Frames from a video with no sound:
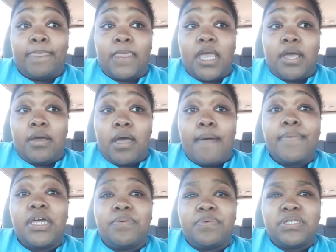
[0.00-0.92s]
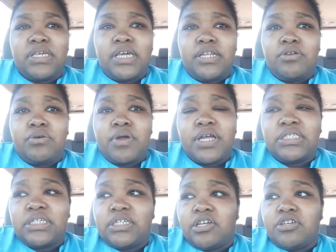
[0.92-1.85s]
yeah. I mean, it was getting
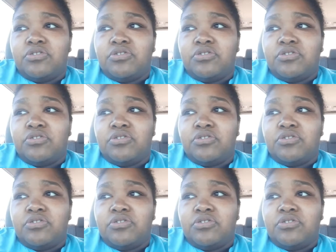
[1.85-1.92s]
crazy in there.